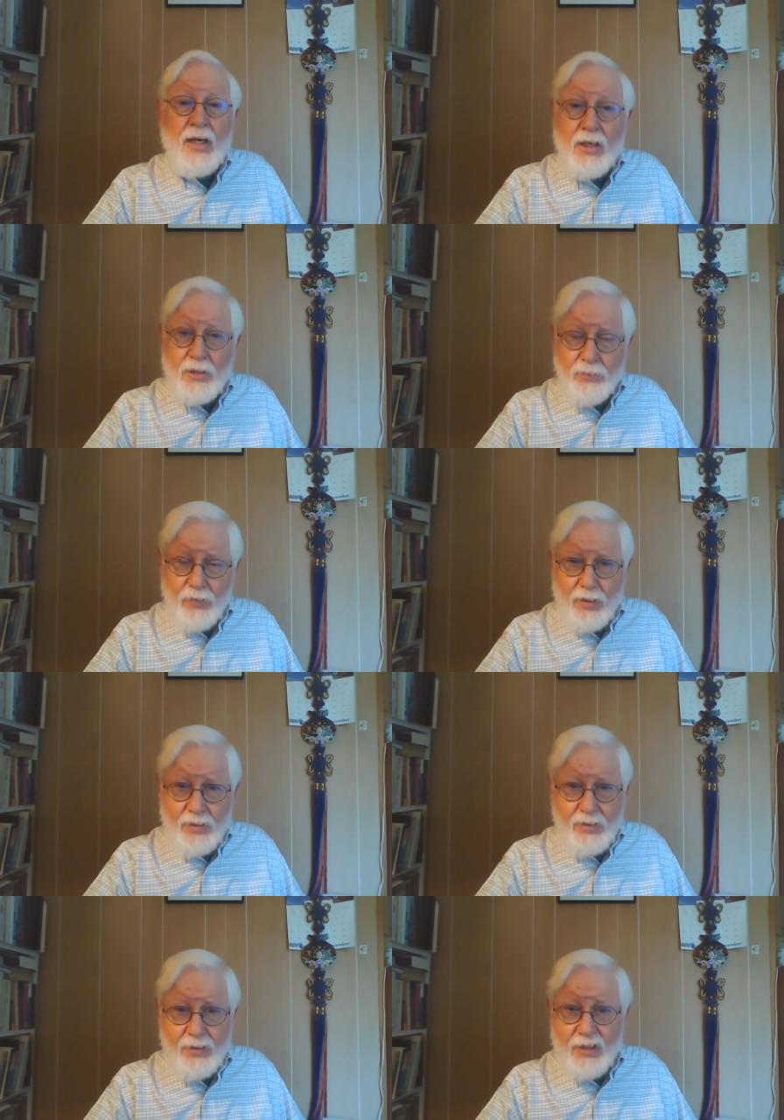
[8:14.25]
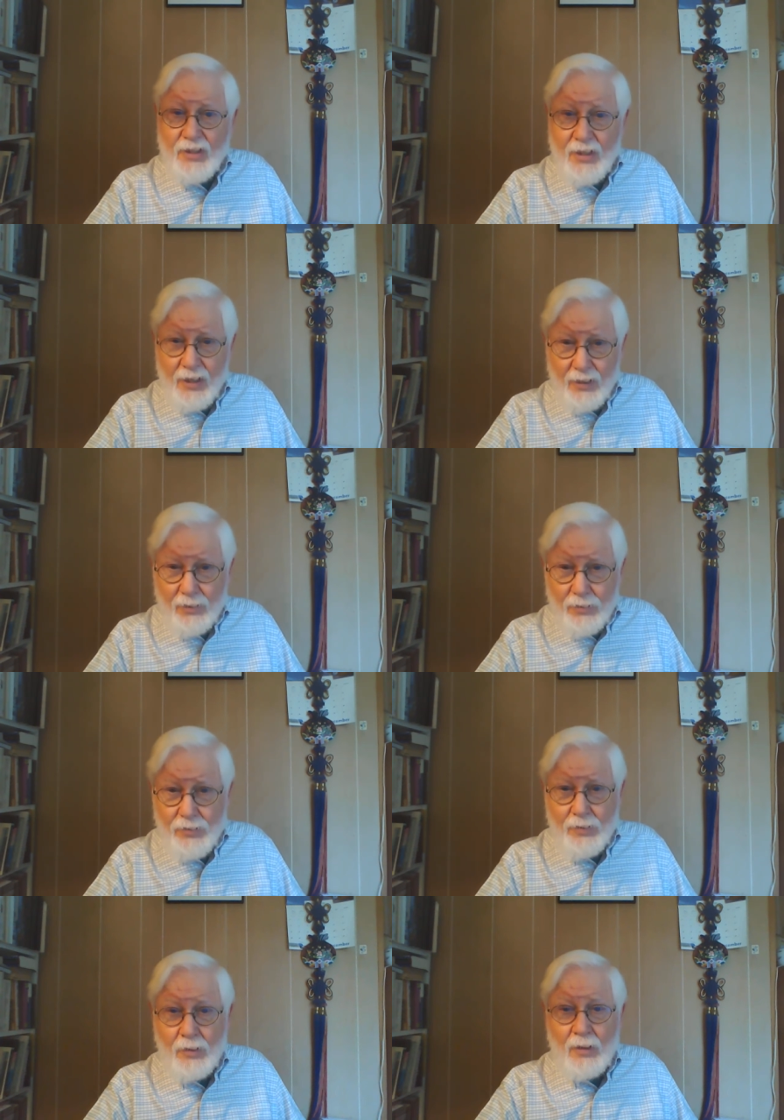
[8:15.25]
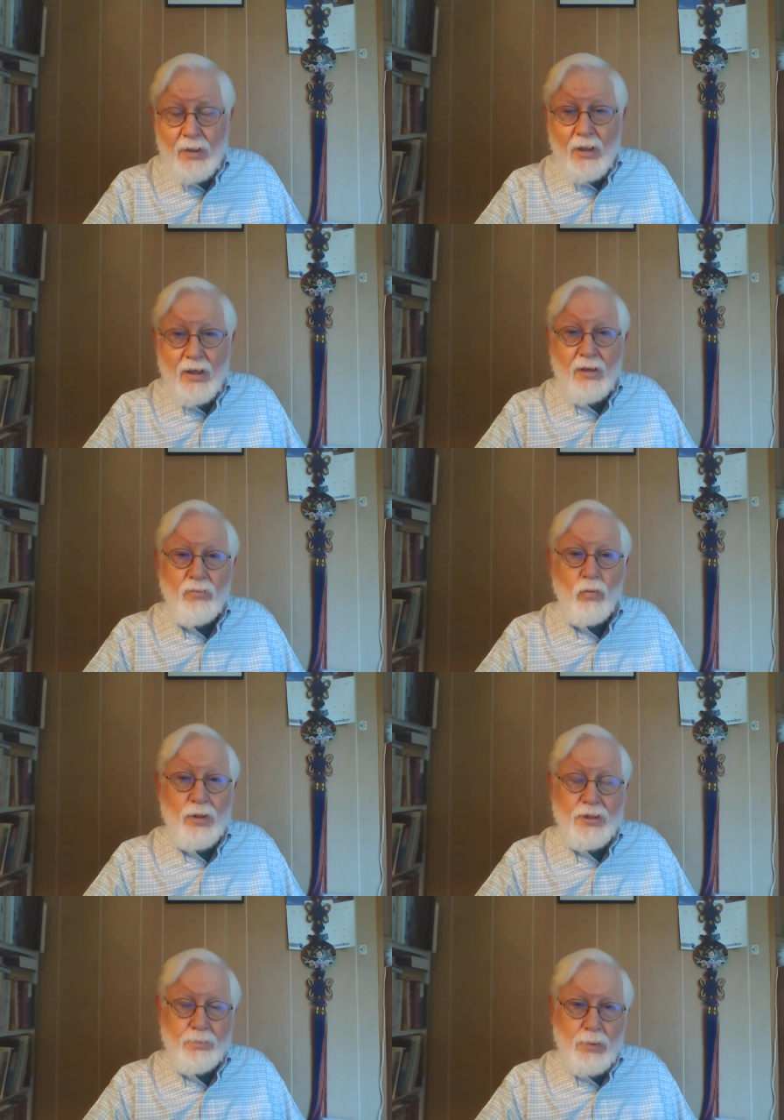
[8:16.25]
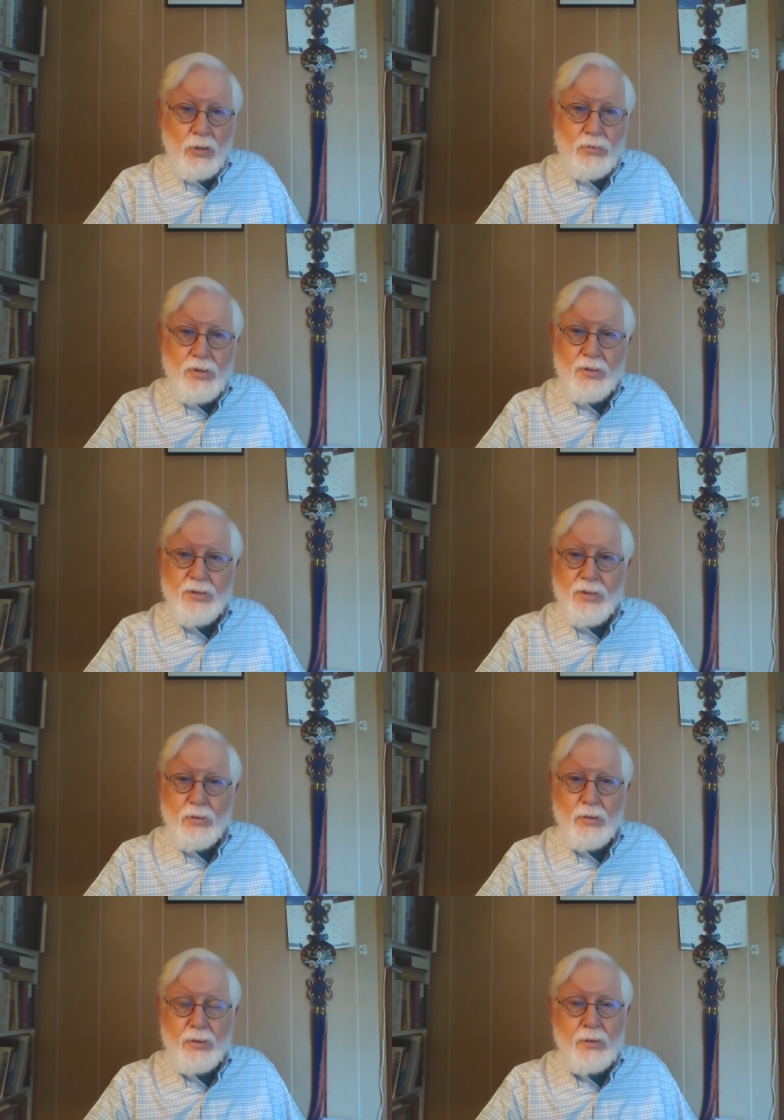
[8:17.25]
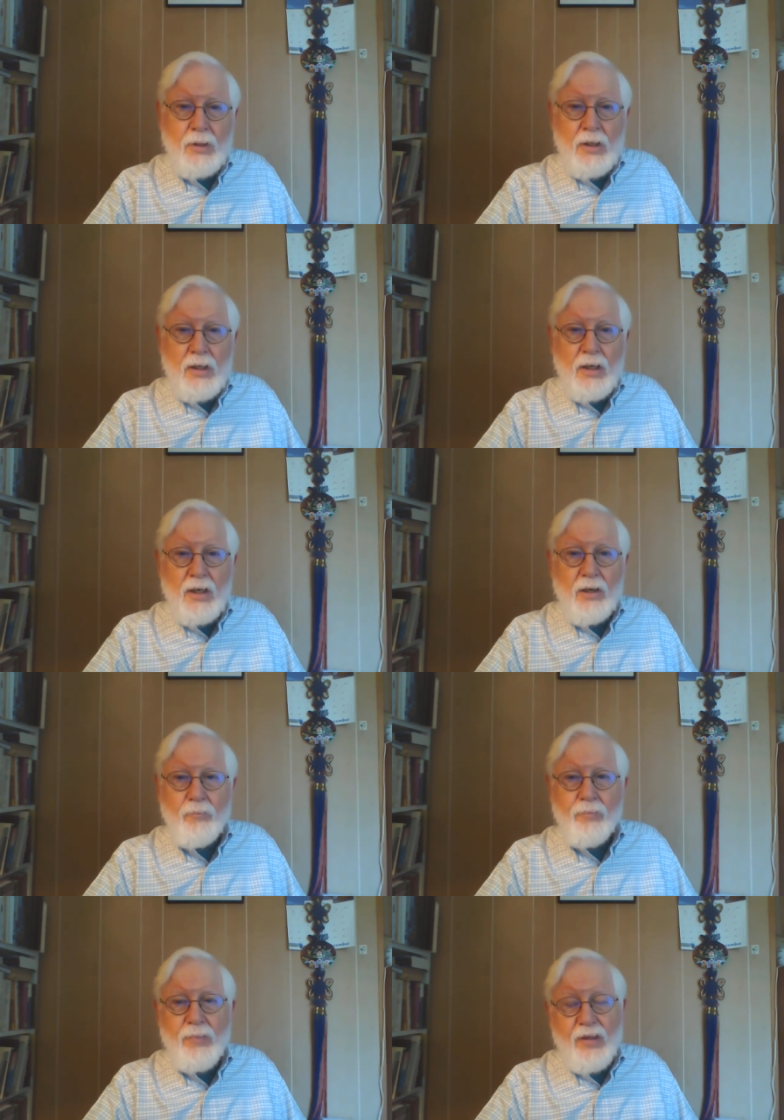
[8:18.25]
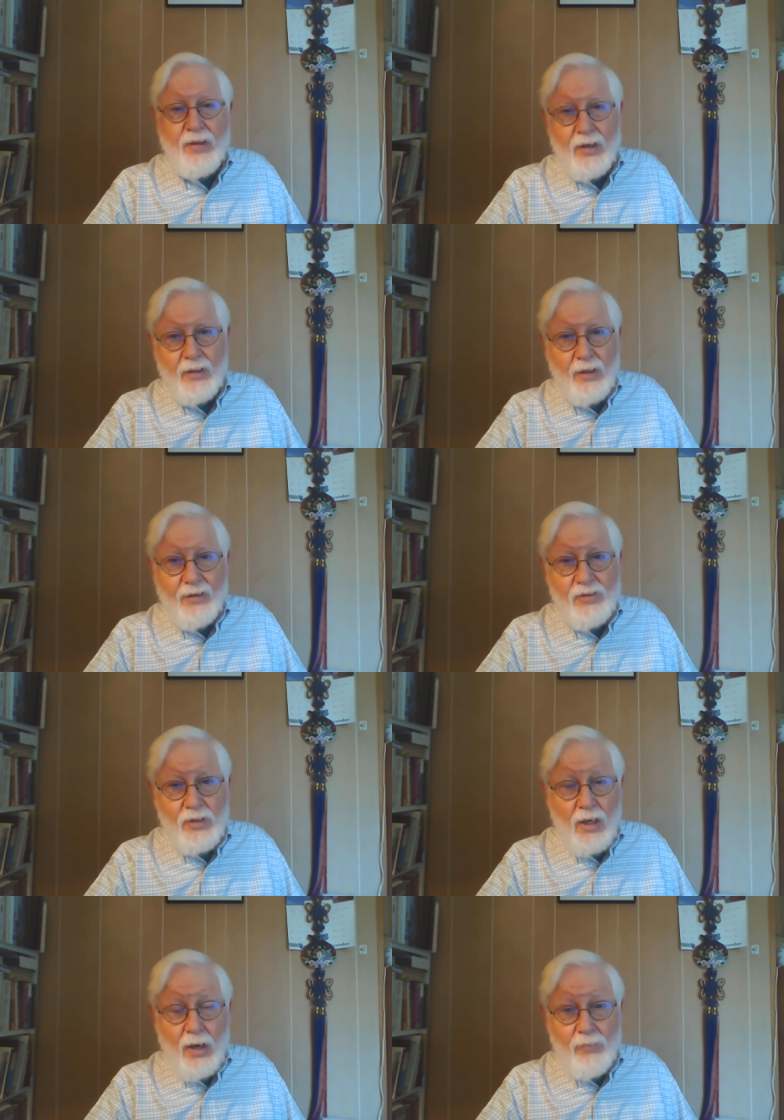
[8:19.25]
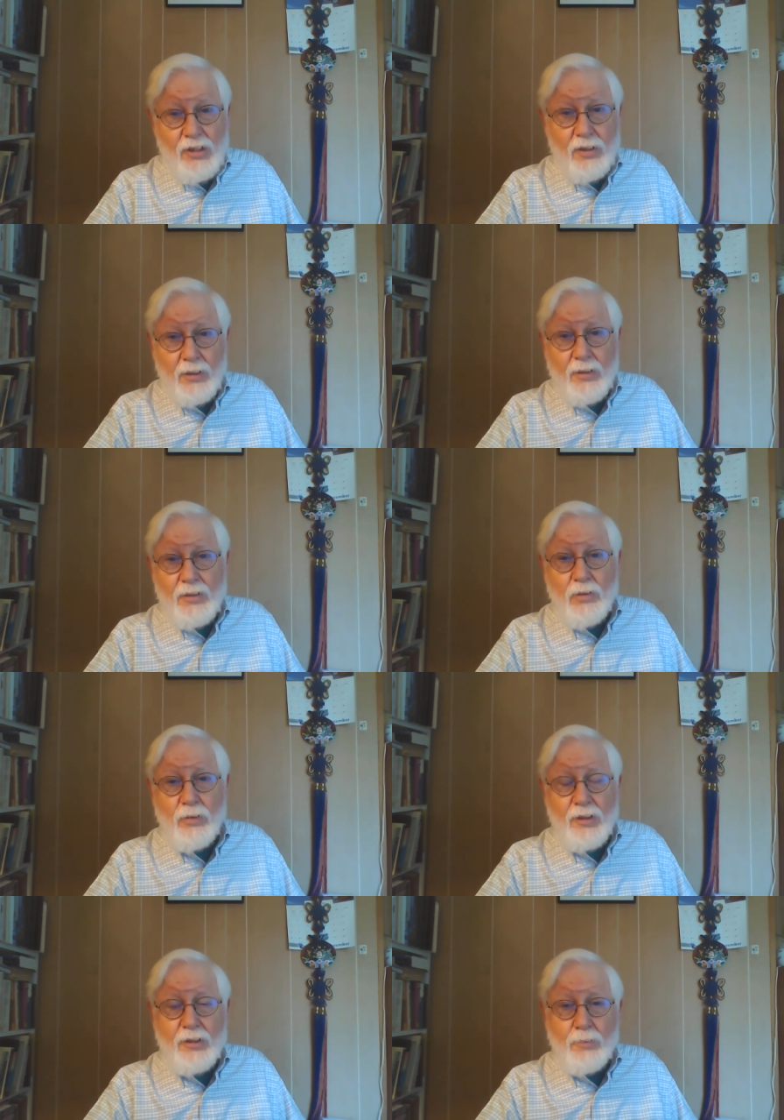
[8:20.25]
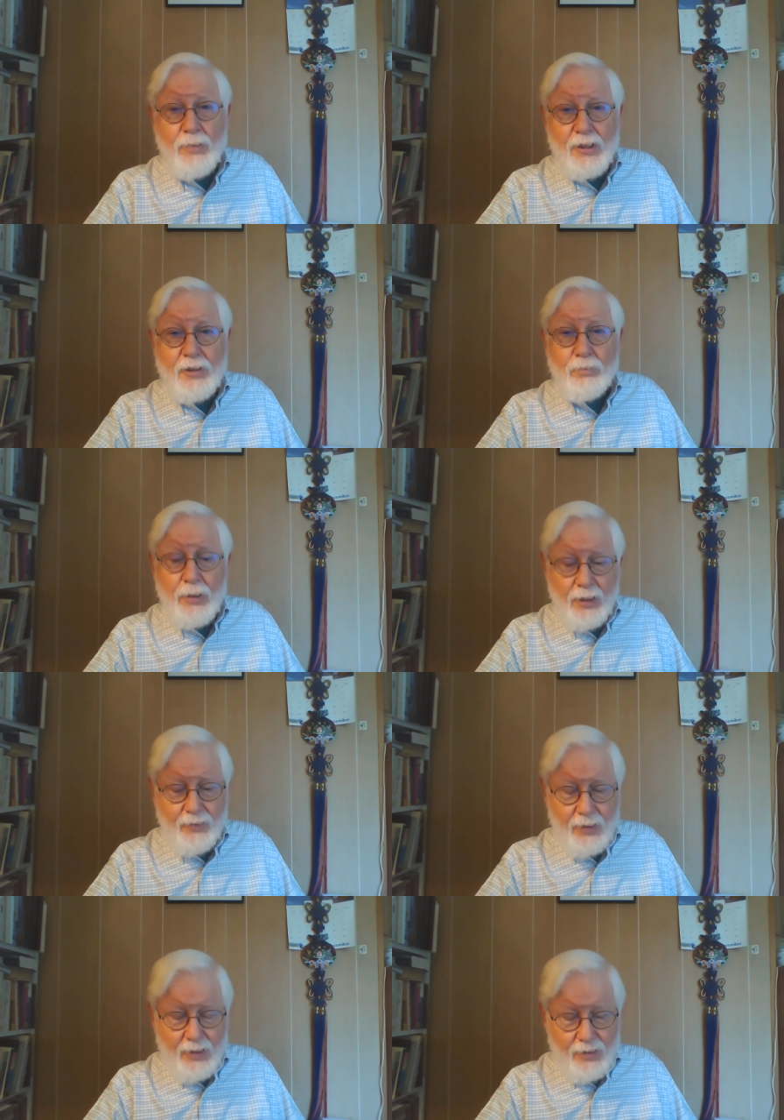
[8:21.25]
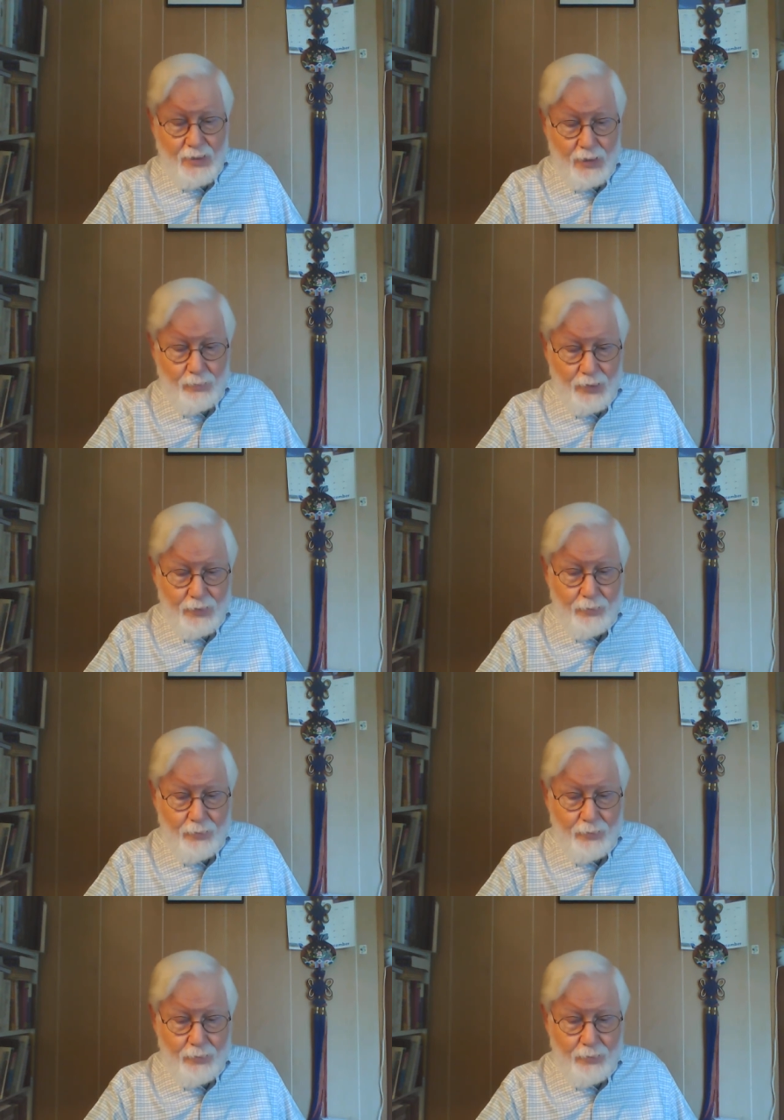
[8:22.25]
As far as the details of what to post and so on, then that obviously is going to depend upon the assignment.